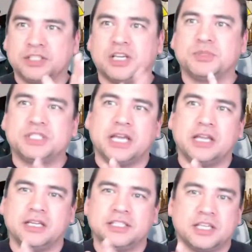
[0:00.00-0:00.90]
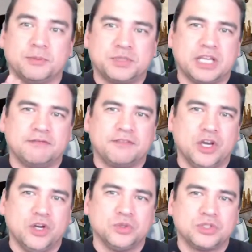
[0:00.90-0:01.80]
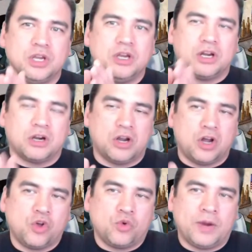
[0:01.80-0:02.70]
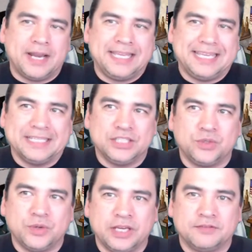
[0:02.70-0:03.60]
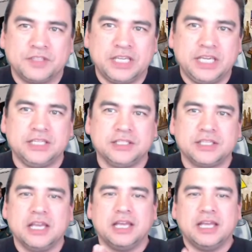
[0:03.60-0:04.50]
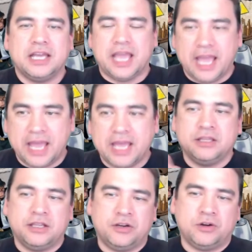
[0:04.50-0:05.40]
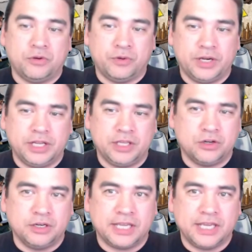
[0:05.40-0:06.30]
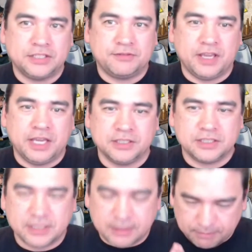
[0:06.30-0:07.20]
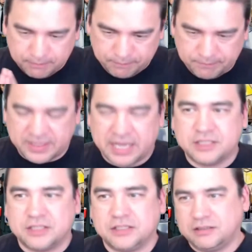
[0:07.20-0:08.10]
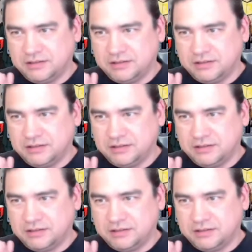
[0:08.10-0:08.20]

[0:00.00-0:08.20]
A subset of those are already into NFTs, and they're already your engaged fans. That's